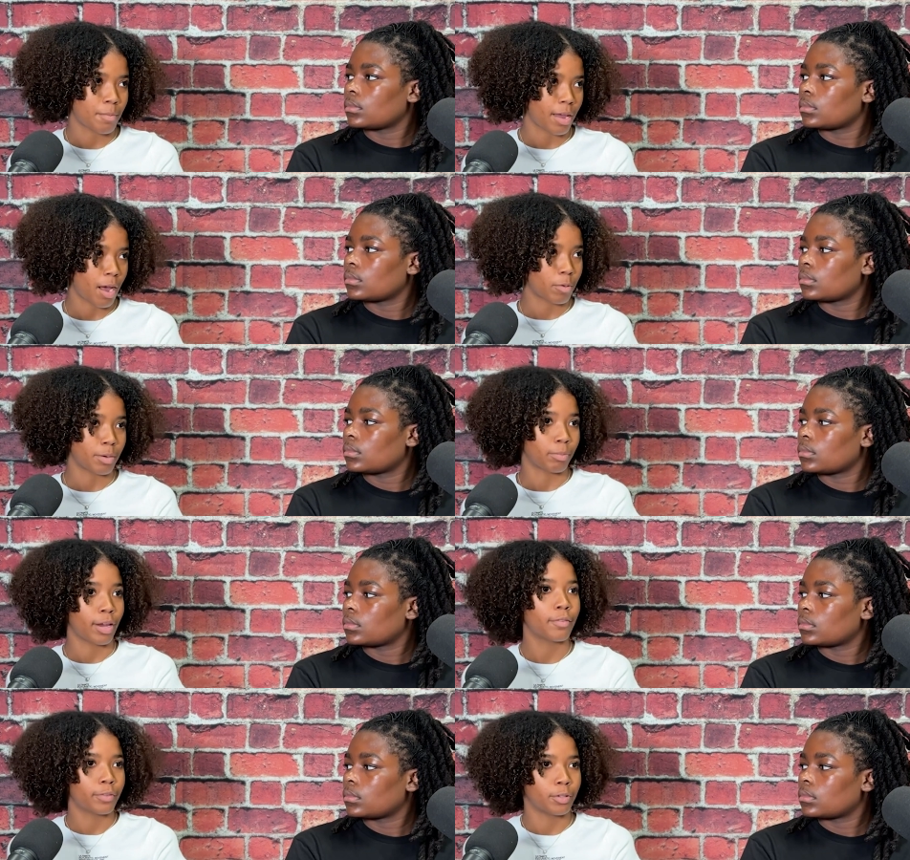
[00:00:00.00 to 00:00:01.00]
Speaker 1: I might I want to
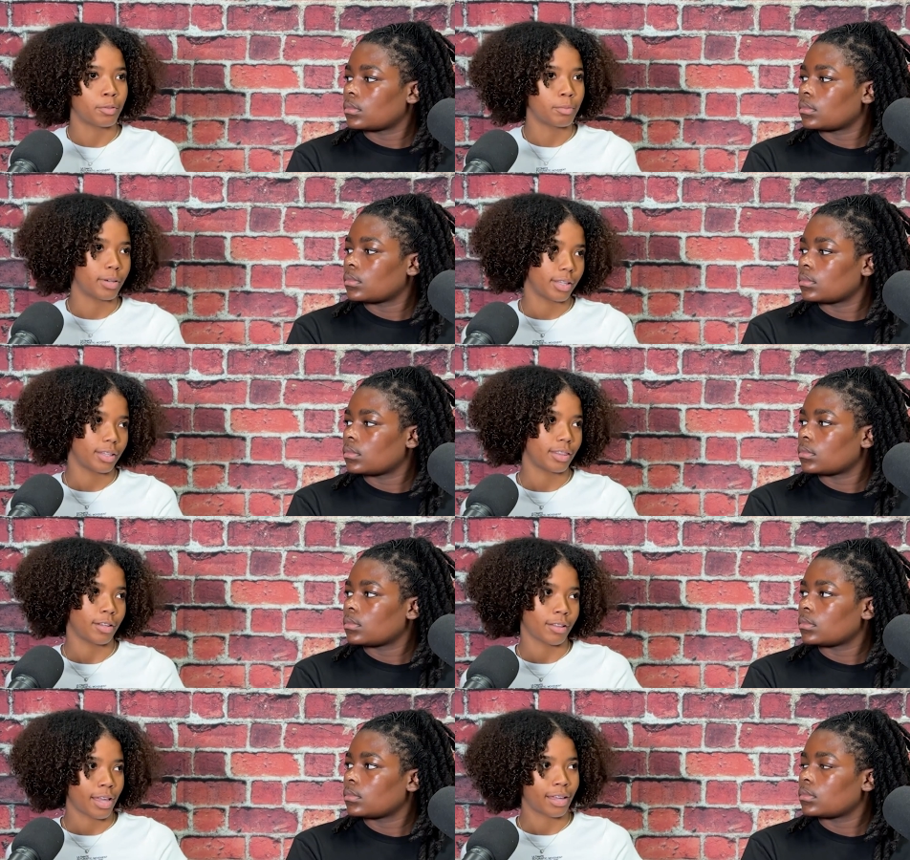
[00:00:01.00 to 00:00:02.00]
pray for you, but
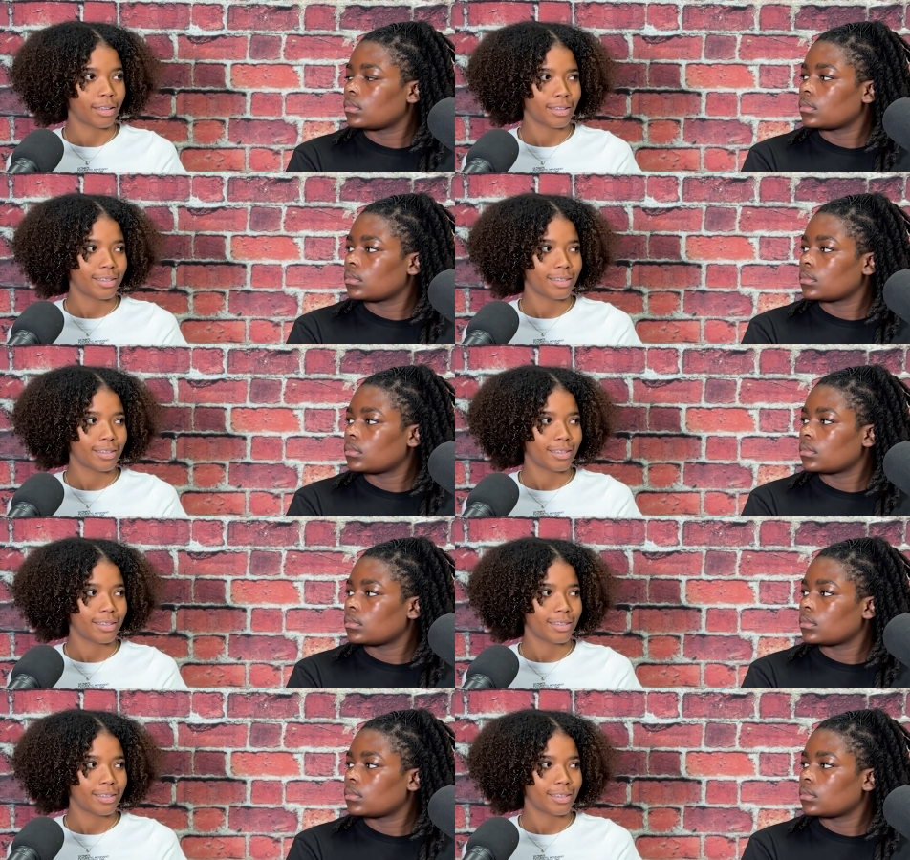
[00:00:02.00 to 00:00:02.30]
they're like,